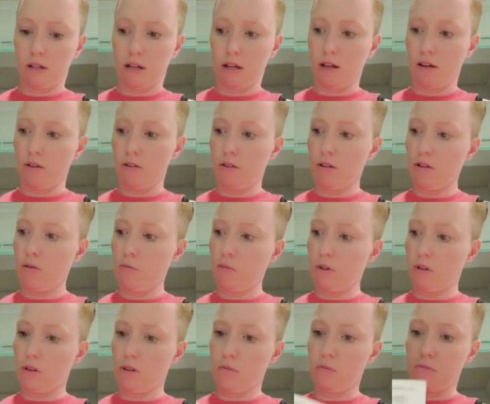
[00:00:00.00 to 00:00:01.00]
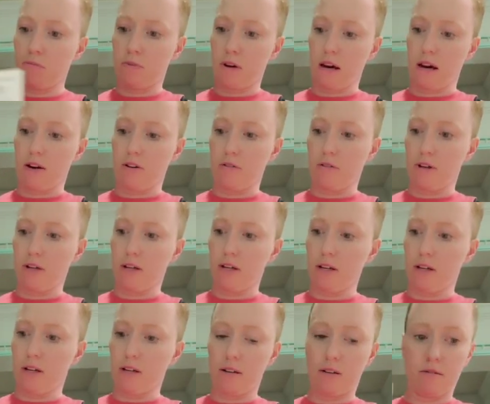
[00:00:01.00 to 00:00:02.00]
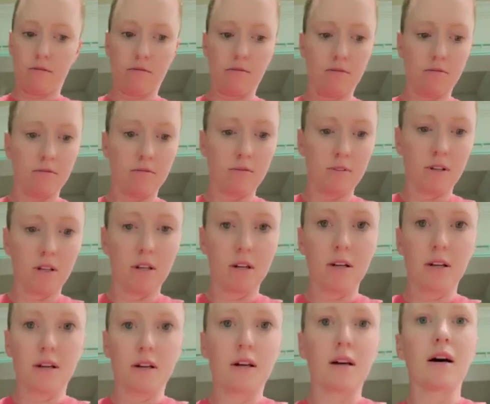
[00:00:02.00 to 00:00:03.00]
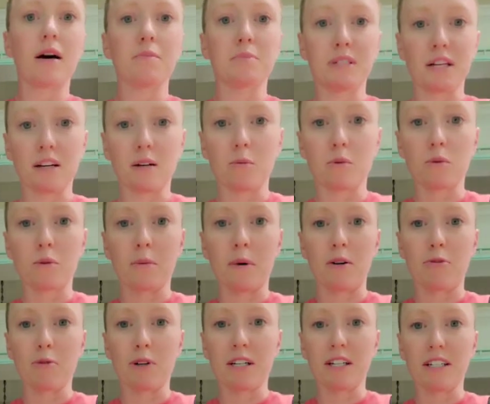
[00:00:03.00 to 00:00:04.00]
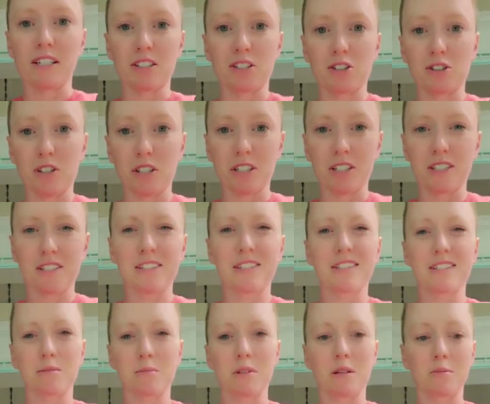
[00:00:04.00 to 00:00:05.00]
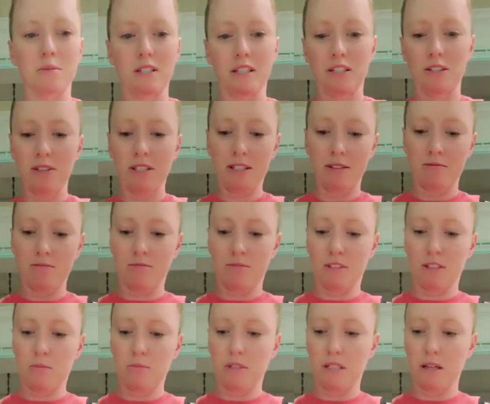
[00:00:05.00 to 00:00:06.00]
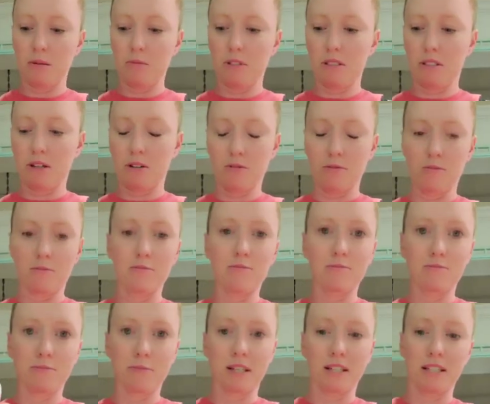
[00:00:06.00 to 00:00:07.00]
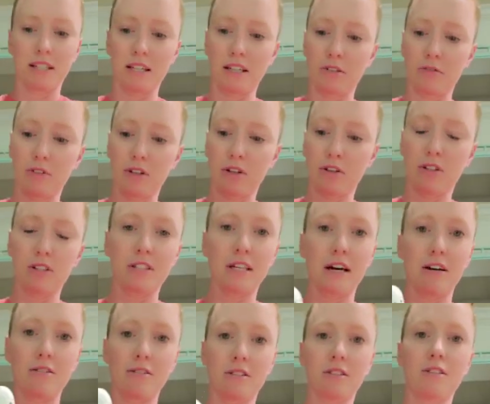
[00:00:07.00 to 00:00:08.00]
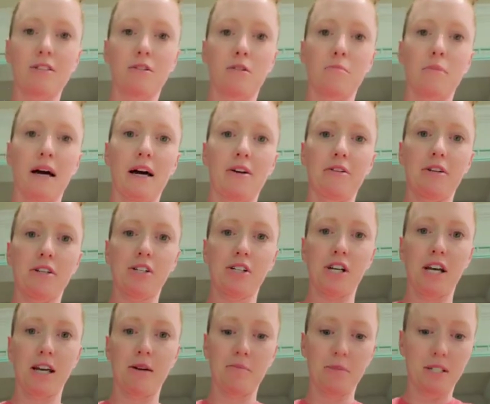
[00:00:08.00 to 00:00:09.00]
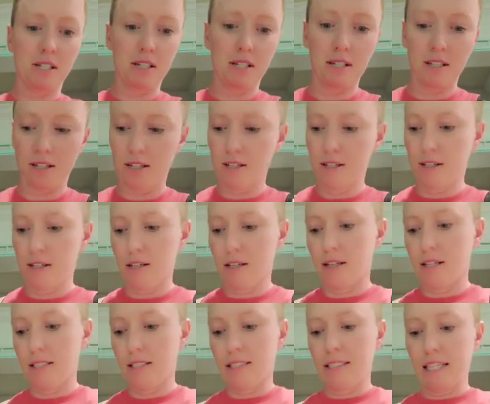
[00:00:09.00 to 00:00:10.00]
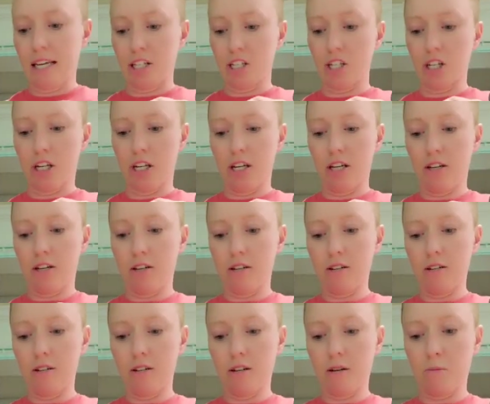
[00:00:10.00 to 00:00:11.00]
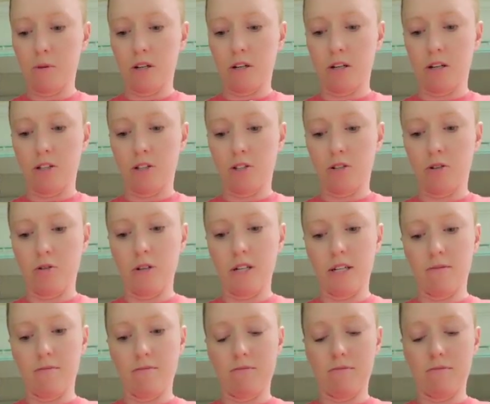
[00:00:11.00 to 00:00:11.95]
How do you put the battery in? Terrible about reading instructions. Sometimes I do it, sometimes I don't. But I think I can figure this out. This little battery shaped section here. I'm going to unscrew it.